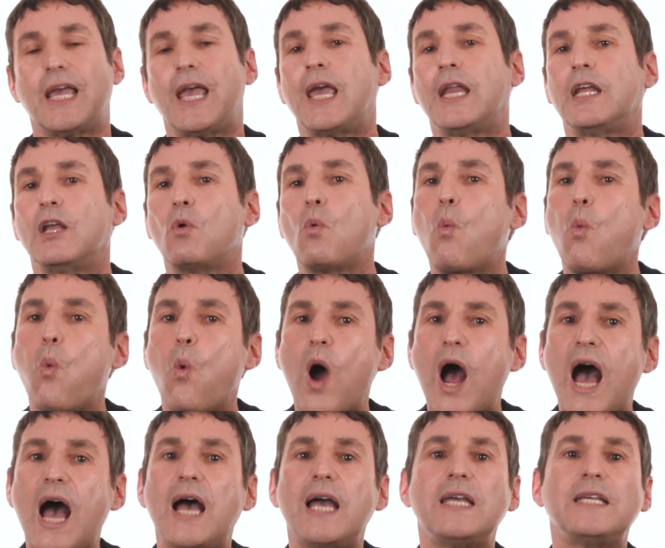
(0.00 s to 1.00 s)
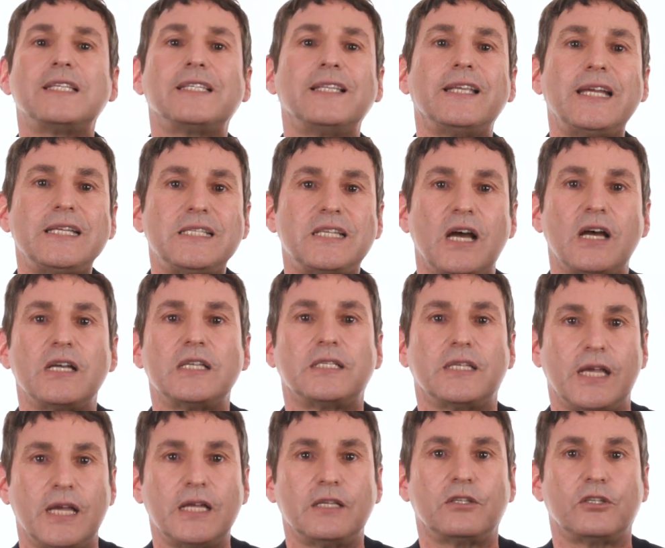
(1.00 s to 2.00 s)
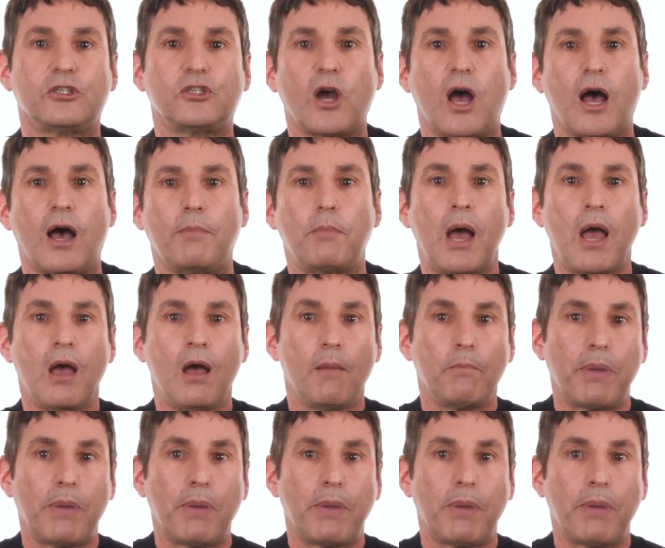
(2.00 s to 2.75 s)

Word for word: and it wisely does its job